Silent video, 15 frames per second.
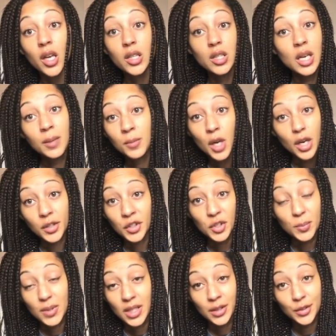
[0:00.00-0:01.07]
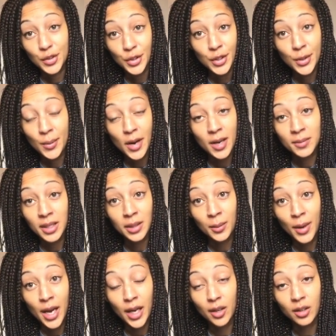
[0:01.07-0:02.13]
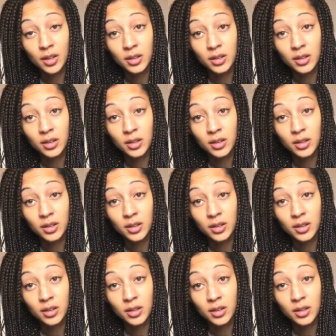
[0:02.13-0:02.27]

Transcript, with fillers: So I'm not 100% sure what I'm going to work